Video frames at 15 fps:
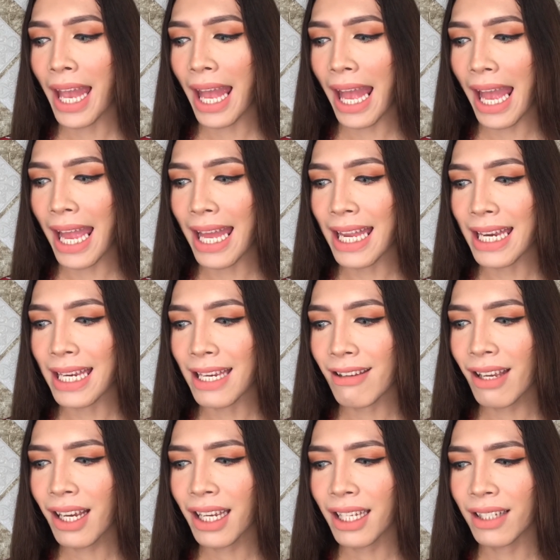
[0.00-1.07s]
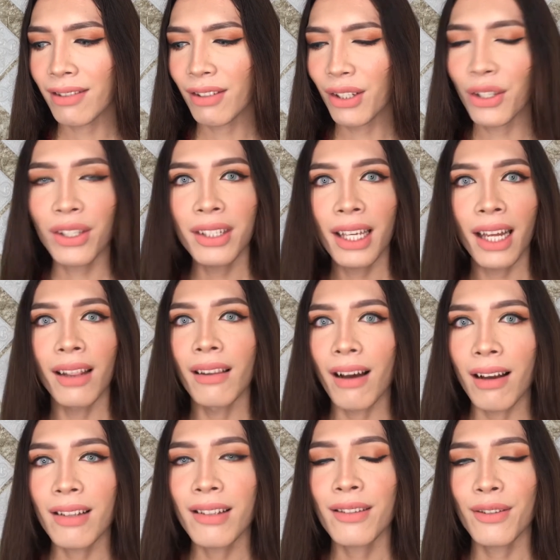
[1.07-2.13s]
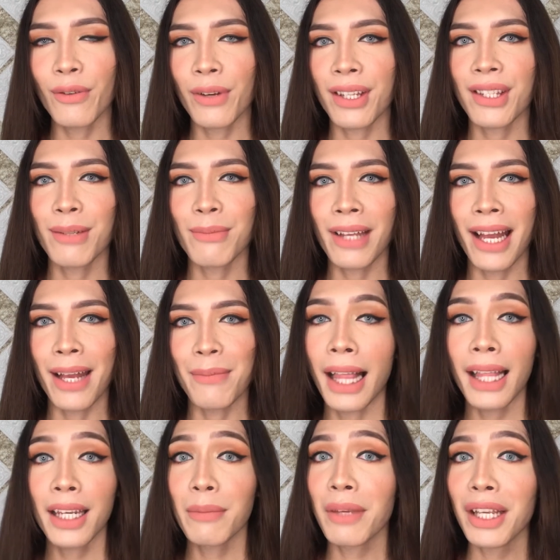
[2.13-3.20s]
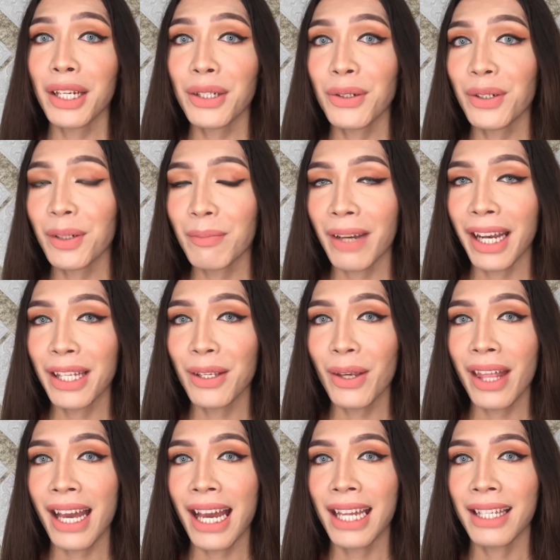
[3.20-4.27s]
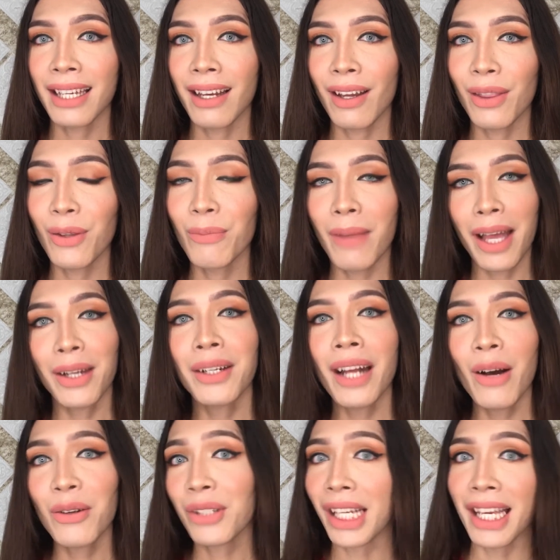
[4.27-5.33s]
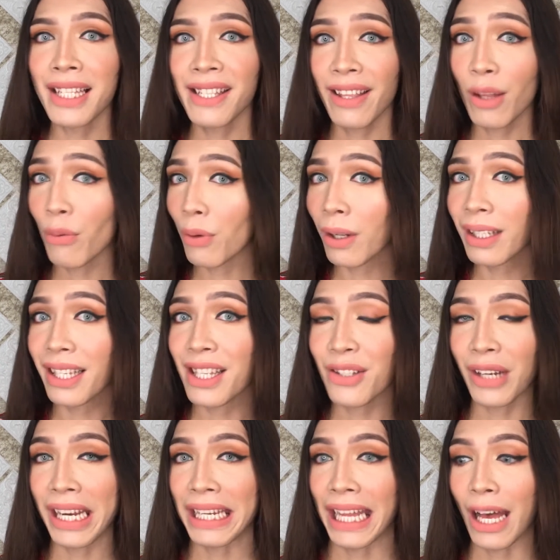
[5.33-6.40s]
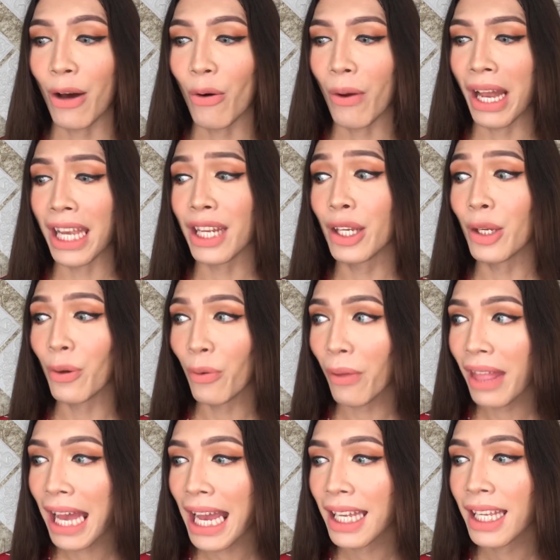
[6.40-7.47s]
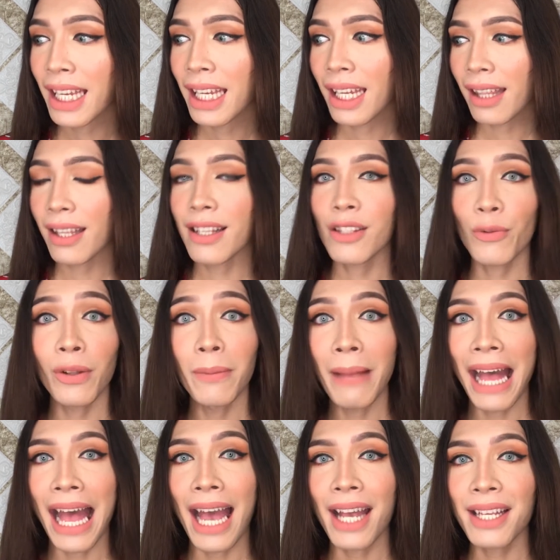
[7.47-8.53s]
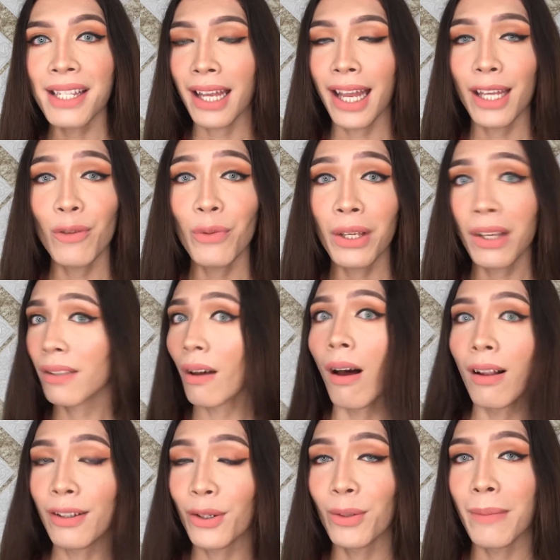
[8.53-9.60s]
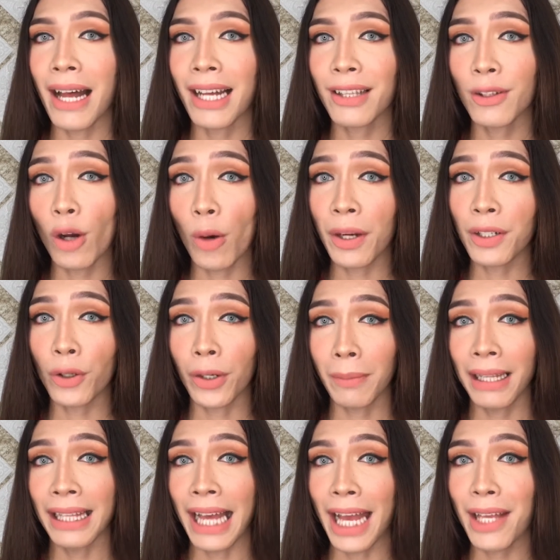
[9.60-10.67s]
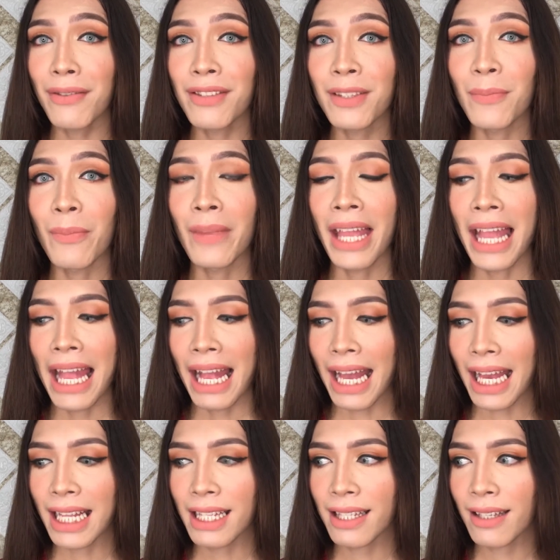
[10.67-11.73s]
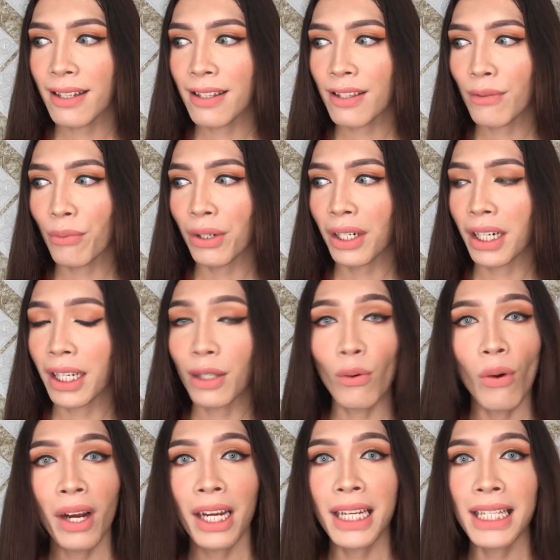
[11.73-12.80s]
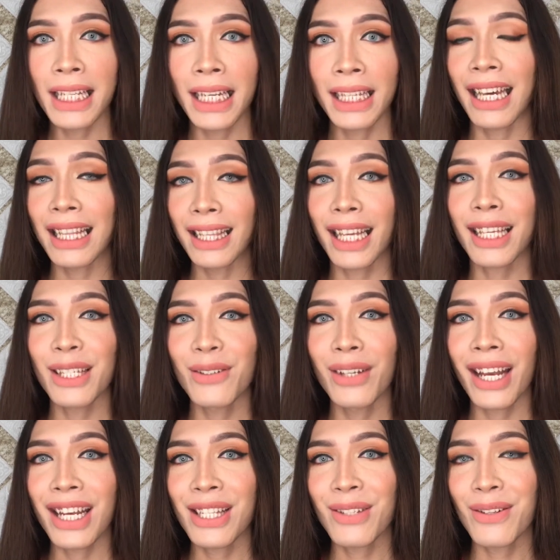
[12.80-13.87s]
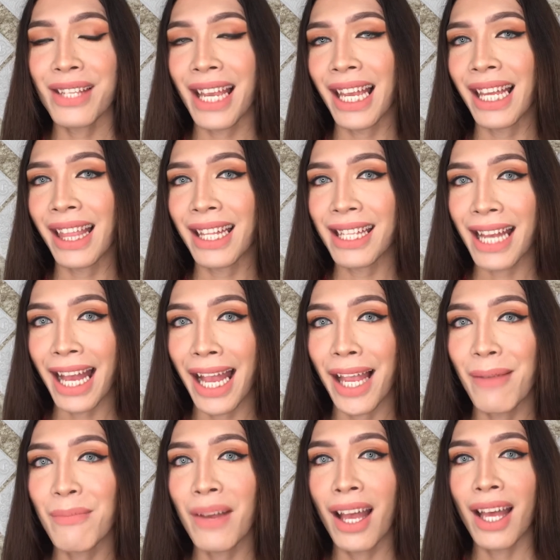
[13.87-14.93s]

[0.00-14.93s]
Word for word: and yeah, you could get lost to it sometimes. And I'm here to remind you that no matter how crazy the world is right now, I know that this will pass and we could all go back to our normal lives. And since we're in quarantine, I'd like you guys to take the time